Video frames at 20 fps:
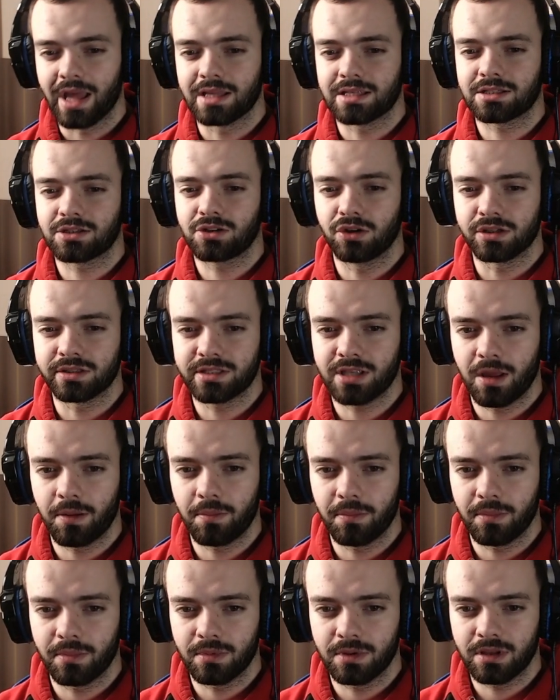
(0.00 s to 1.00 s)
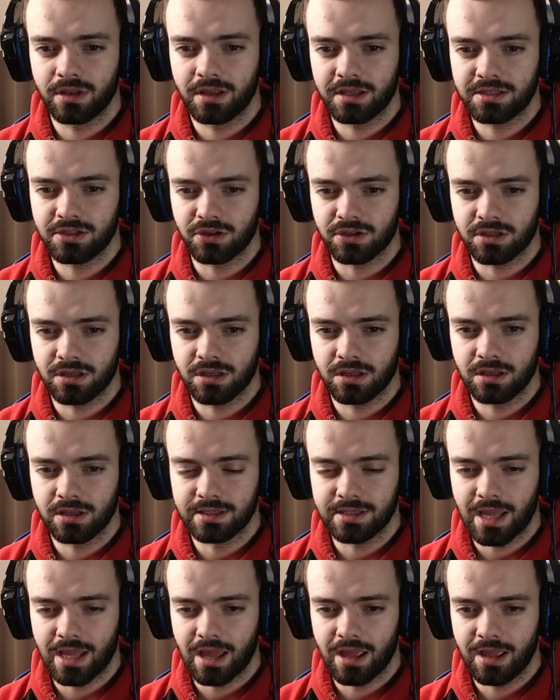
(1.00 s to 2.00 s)
It's got some. It's got.
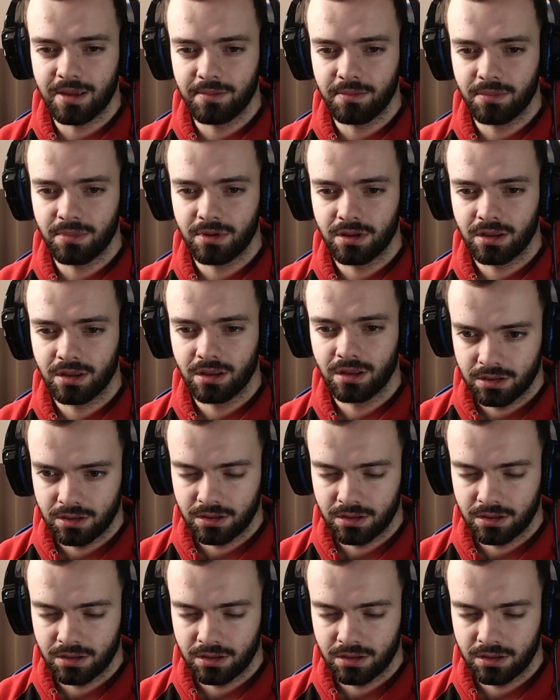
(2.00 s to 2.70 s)
Is that him?